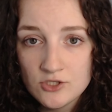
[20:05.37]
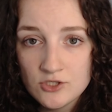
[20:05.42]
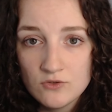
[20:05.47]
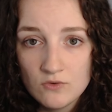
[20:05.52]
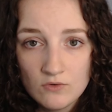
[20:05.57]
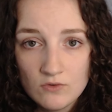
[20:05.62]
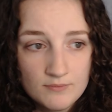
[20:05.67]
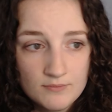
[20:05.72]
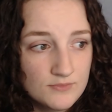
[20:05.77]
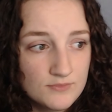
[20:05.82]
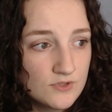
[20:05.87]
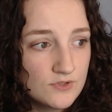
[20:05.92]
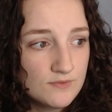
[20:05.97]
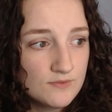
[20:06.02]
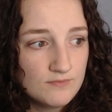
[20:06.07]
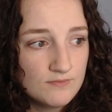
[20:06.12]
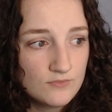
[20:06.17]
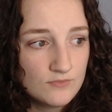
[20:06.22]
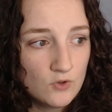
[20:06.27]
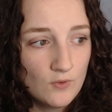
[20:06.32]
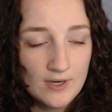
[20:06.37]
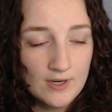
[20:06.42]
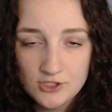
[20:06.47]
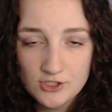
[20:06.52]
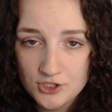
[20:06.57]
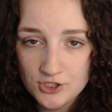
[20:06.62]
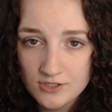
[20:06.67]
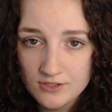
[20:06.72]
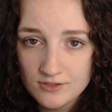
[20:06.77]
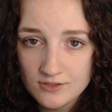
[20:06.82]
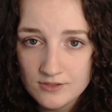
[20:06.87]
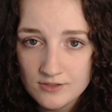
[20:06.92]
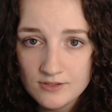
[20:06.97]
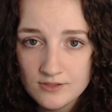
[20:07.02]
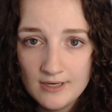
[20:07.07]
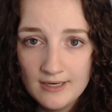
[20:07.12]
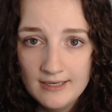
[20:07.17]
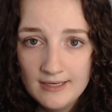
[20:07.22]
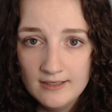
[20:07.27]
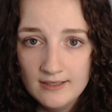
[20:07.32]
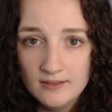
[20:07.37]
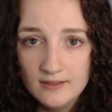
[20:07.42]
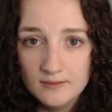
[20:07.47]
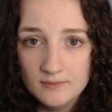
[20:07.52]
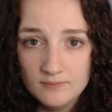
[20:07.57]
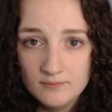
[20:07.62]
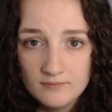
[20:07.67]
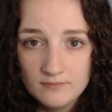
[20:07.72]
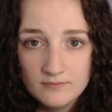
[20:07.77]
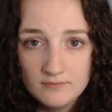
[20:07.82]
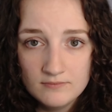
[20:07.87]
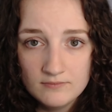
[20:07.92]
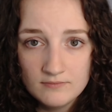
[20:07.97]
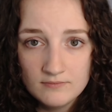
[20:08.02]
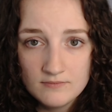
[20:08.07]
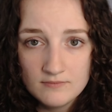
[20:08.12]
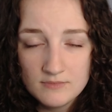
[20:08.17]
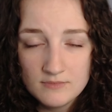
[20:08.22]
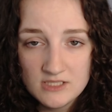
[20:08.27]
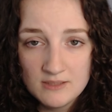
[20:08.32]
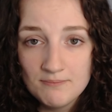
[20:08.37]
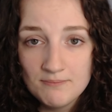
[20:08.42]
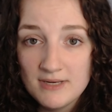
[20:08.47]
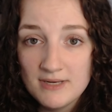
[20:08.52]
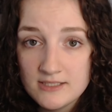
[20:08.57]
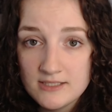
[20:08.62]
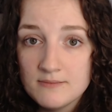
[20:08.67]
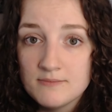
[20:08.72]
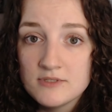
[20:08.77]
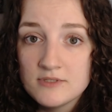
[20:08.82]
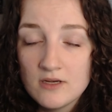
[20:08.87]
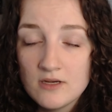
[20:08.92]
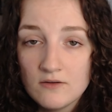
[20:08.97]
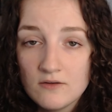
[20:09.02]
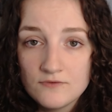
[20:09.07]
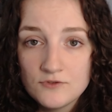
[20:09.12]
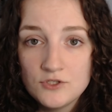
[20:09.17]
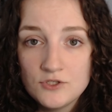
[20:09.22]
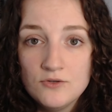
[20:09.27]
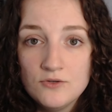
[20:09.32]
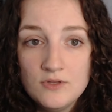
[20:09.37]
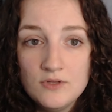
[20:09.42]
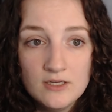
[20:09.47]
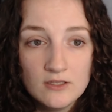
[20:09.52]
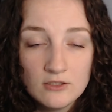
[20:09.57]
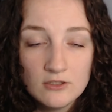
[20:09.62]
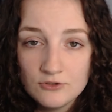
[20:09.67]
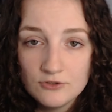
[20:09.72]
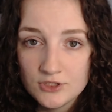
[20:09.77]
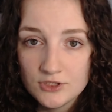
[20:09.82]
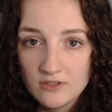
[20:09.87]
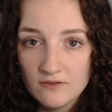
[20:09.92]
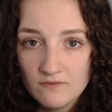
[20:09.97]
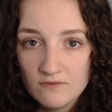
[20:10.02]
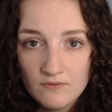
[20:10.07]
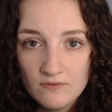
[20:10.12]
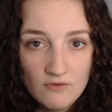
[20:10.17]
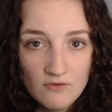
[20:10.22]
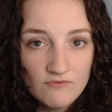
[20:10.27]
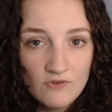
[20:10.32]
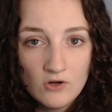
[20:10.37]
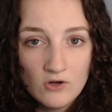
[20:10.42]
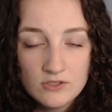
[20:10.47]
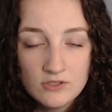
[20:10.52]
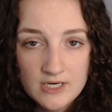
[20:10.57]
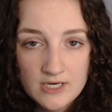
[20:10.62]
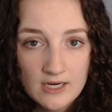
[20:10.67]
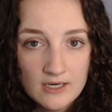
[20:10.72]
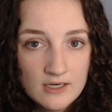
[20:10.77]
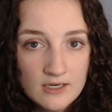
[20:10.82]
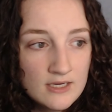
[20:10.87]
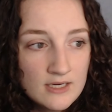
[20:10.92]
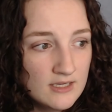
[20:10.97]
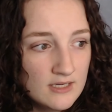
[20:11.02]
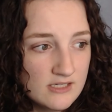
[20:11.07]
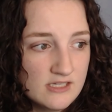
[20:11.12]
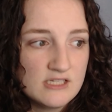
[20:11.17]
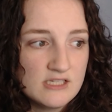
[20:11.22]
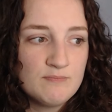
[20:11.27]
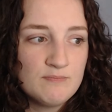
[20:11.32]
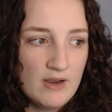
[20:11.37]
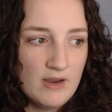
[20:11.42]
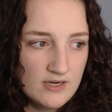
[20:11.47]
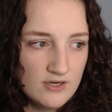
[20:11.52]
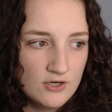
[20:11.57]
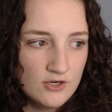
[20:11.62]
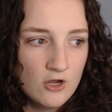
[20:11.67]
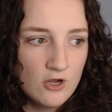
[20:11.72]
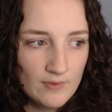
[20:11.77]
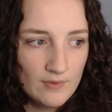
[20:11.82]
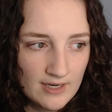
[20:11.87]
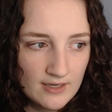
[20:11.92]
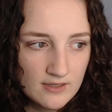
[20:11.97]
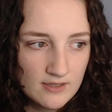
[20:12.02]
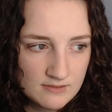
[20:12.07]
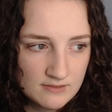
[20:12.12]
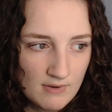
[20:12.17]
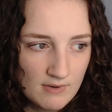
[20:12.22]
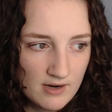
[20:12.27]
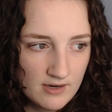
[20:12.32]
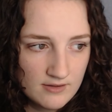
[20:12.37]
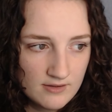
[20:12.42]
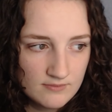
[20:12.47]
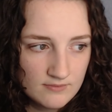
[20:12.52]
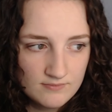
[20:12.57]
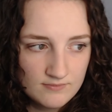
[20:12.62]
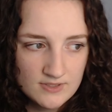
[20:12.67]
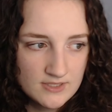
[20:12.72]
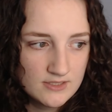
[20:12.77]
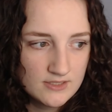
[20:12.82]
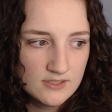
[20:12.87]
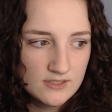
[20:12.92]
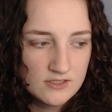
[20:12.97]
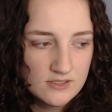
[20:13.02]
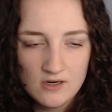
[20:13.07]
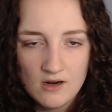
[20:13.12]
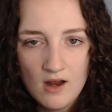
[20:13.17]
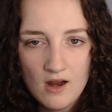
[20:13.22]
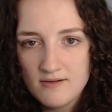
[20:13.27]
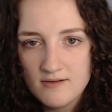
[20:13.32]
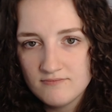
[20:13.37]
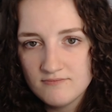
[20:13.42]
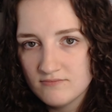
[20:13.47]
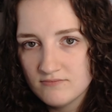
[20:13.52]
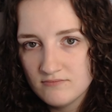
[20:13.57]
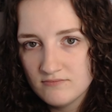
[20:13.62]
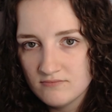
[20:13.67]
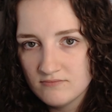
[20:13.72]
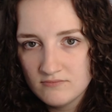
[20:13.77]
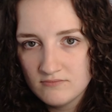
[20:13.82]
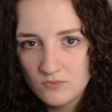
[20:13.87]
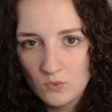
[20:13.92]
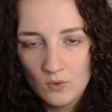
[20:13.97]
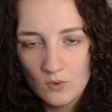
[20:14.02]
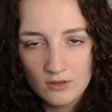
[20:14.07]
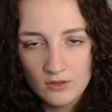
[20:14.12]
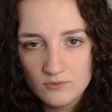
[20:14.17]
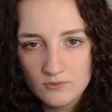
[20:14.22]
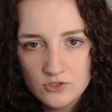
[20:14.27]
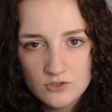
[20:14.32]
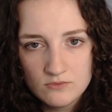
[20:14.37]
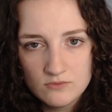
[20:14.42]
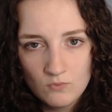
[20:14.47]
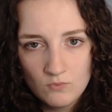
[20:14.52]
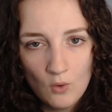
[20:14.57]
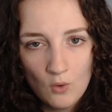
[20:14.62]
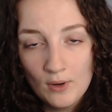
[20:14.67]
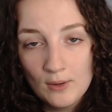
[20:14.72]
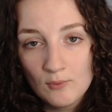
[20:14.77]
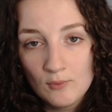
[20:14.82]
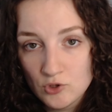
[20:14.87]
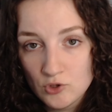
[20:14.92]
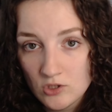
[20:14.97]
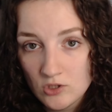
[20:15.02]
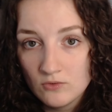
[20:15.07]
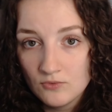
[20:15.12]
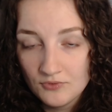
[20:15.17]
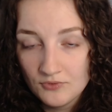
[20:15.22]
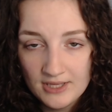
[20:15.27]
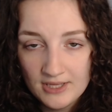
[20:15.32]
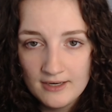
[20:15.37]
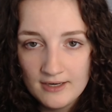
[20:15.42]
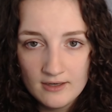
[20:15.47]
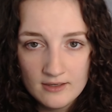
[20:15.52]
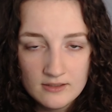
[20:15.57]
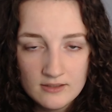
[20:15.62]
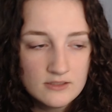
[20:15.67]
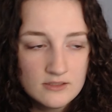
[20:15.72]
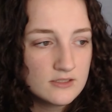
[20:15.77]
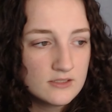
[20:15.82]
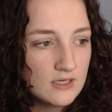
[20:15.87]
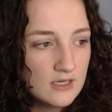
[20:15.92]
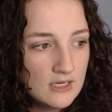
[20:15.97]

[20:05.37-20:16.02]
Norm's questions and submits himself to the illusion of Vault-Tec, despite knowing in his mind this is not what we were told that it is.